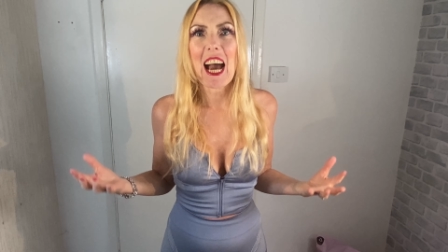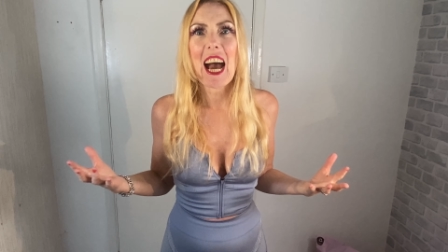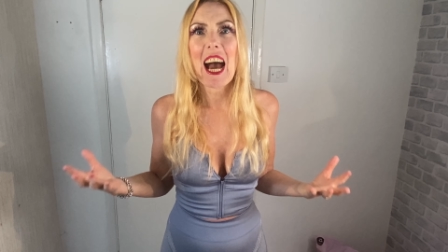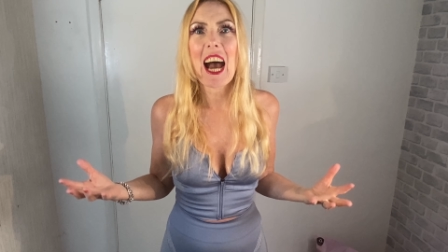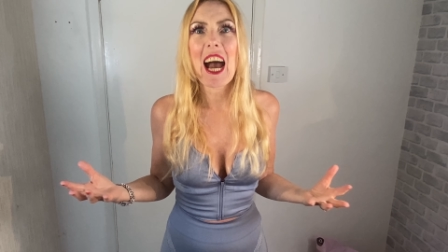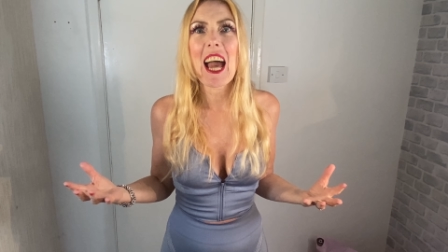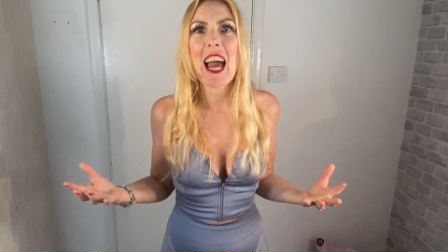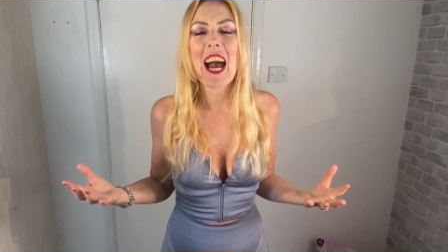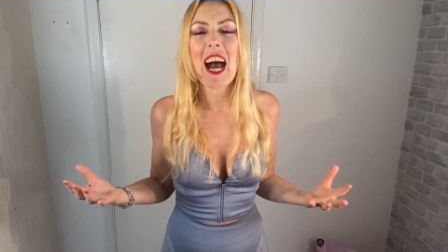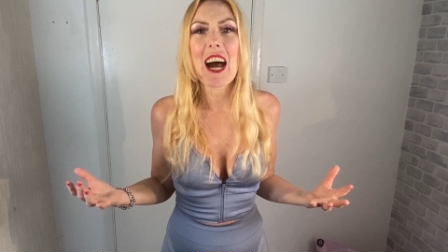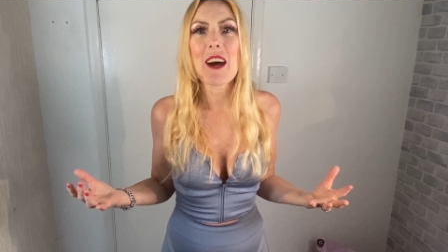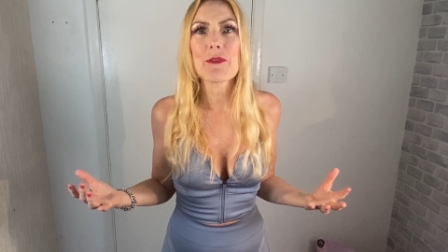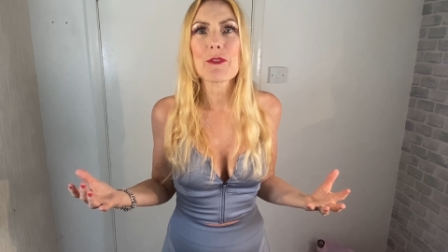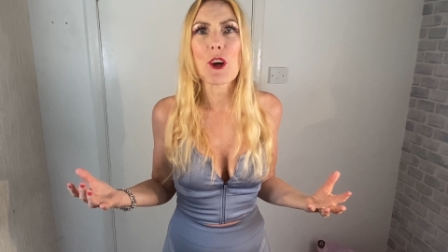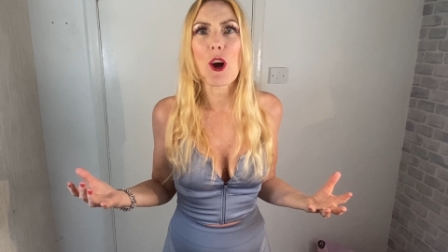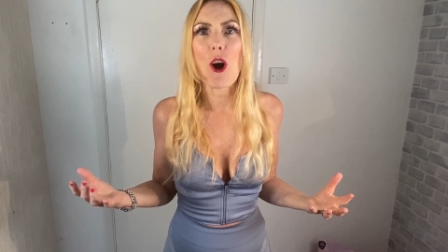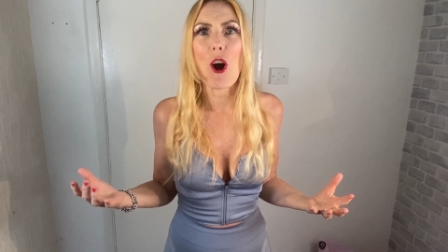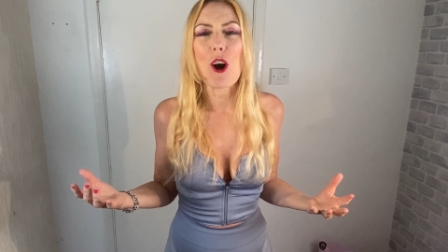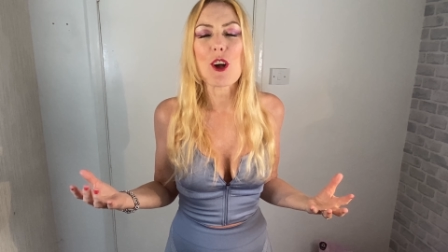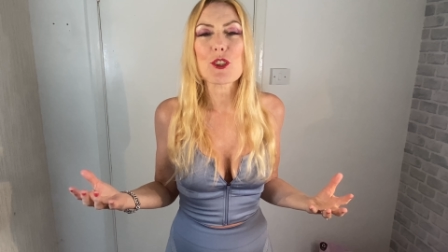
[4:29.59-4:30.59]
I have
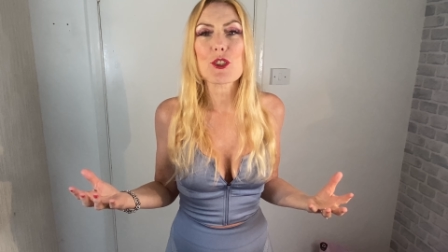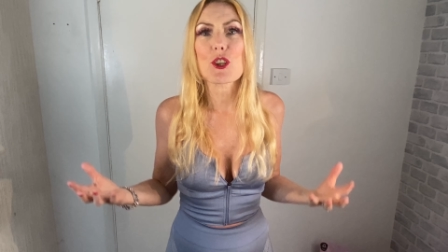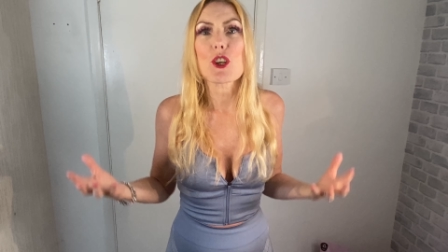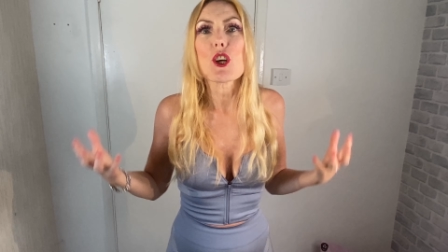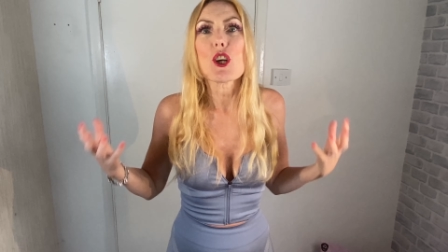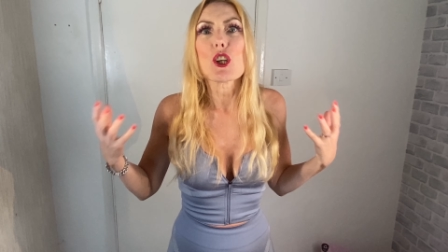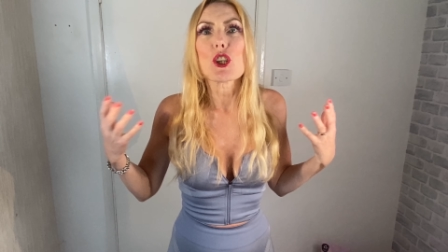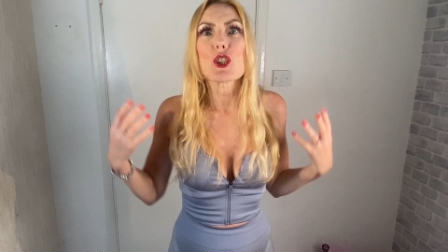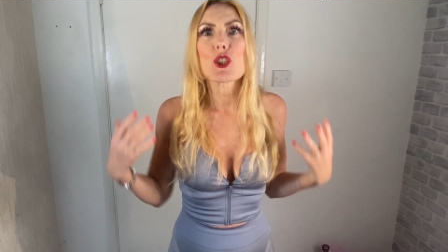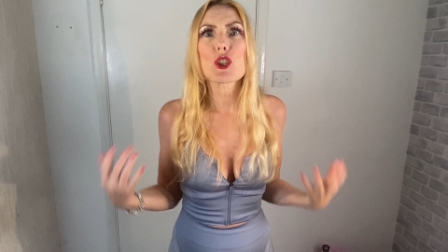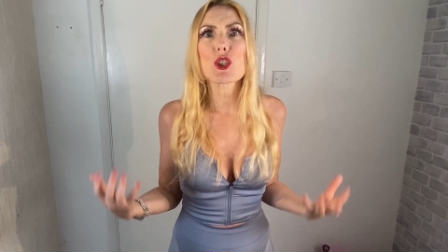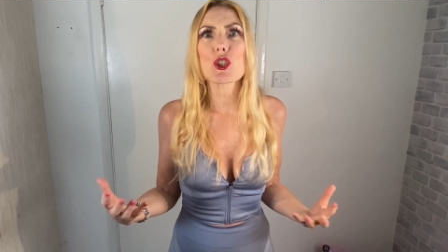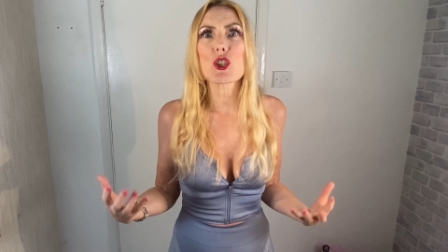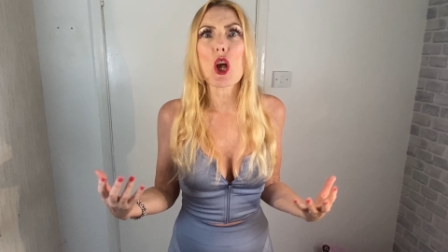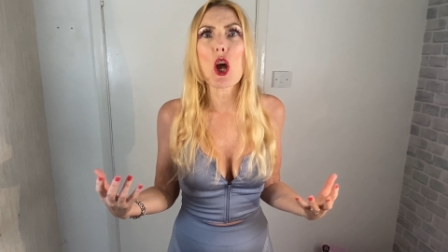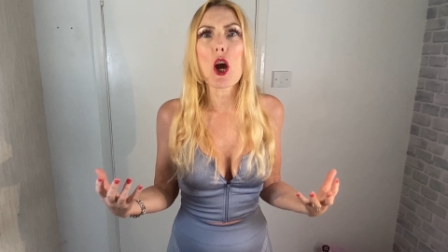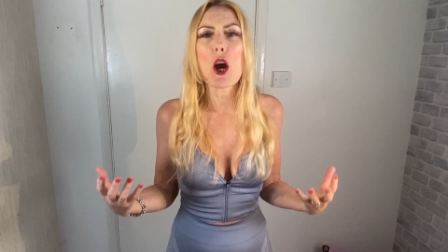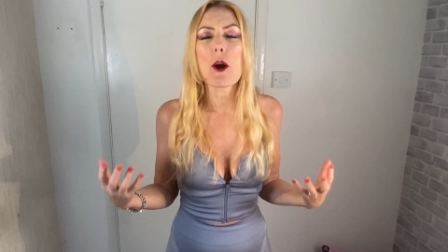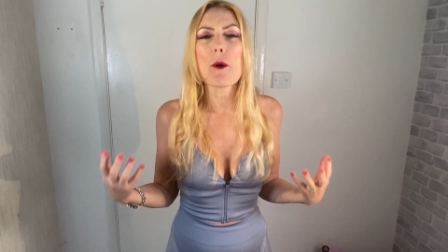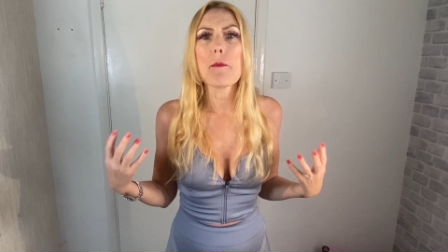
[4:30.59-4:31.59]
got
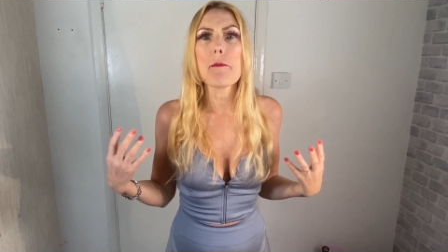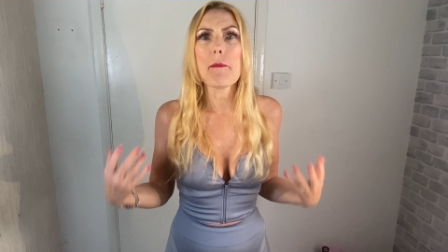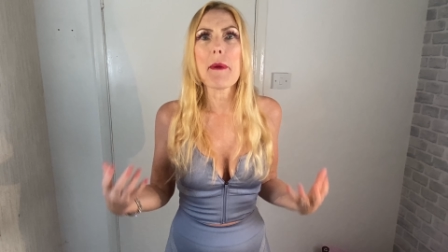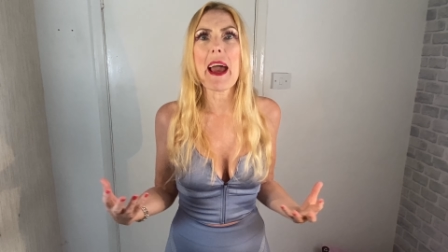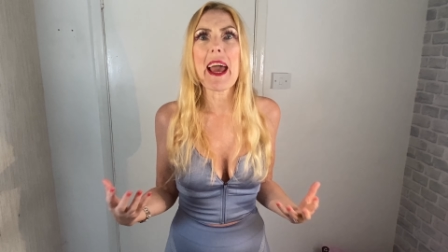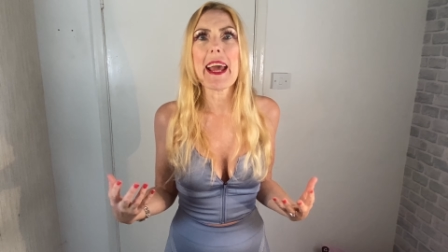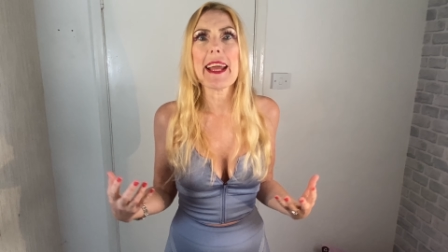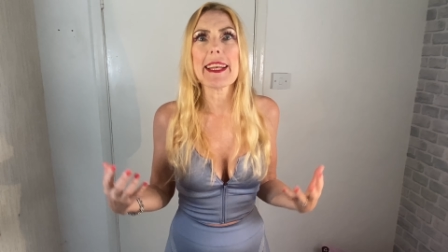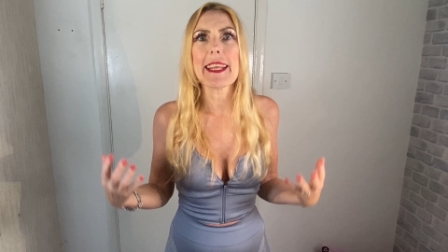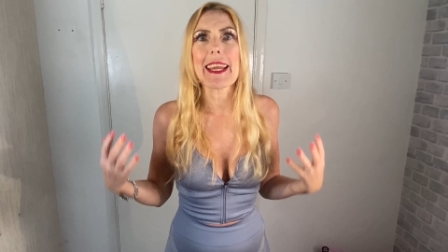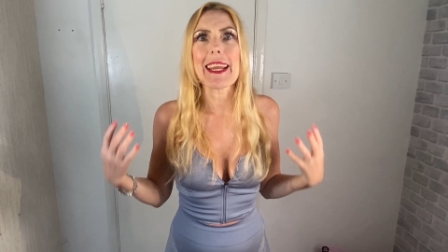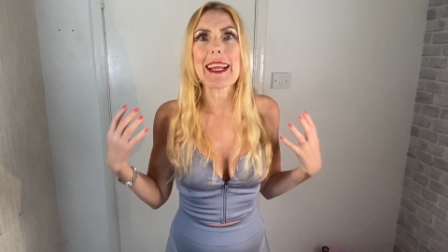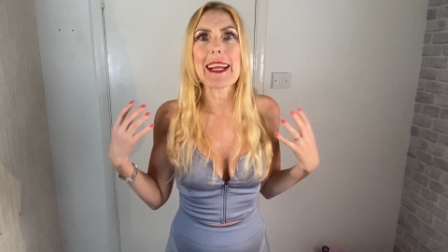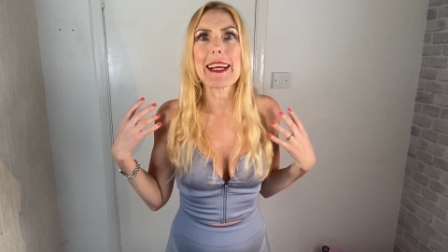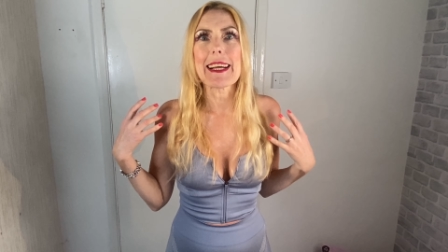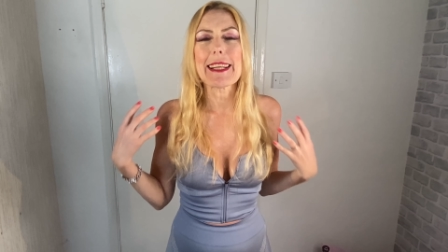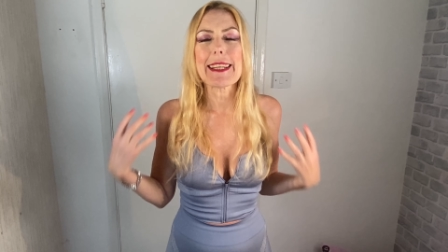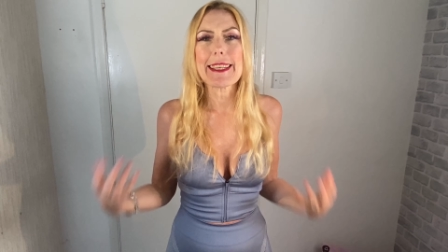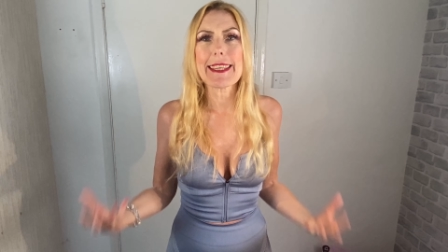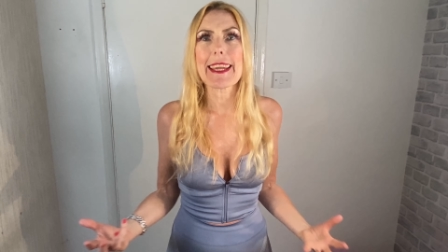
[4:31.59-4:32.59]
so
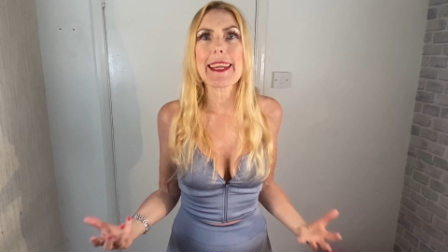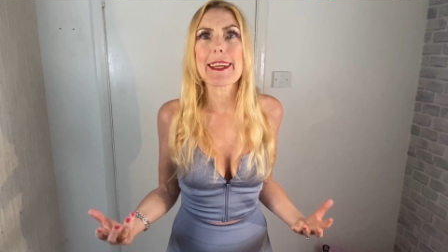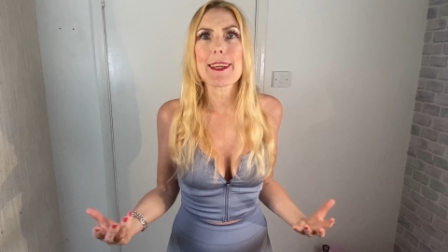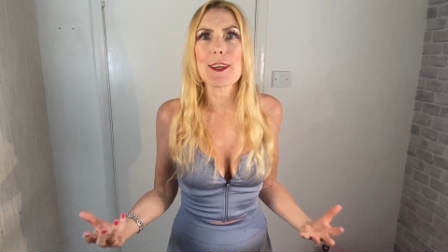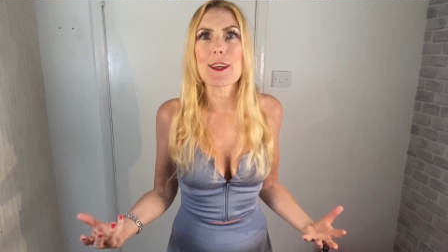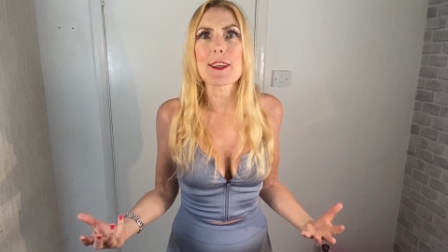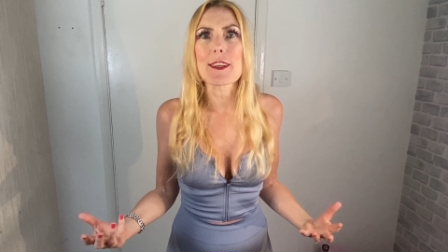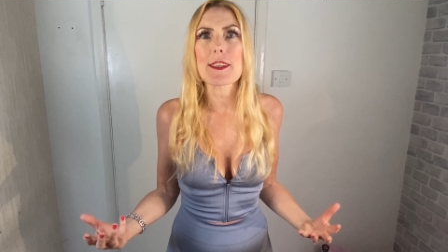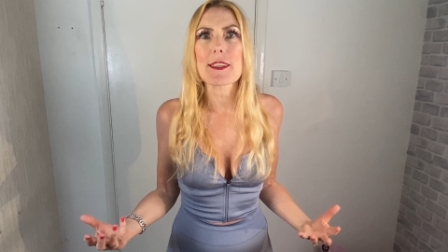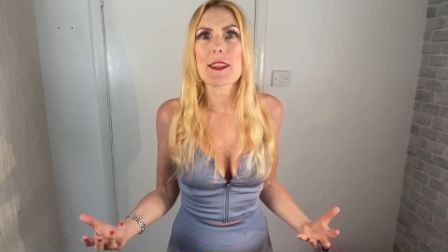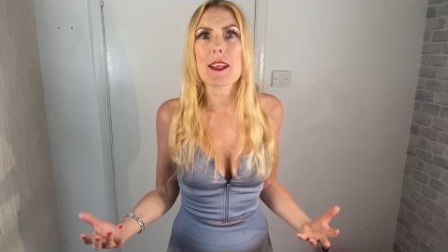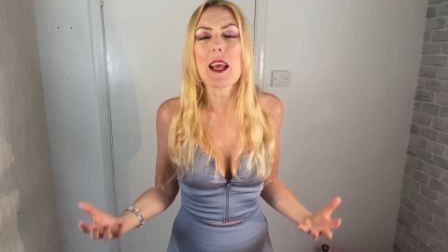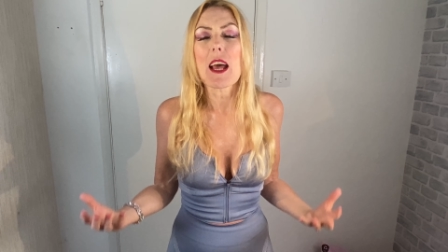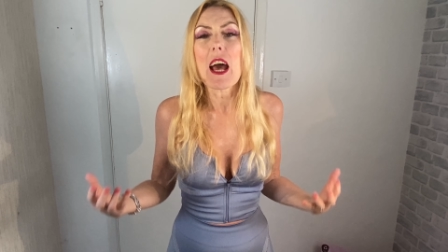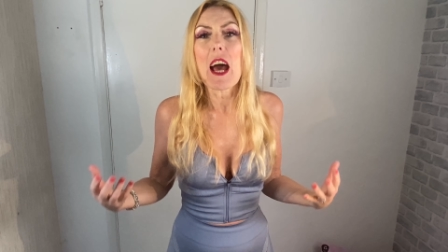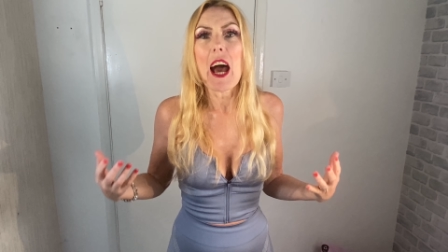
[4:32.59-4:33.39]
many knickers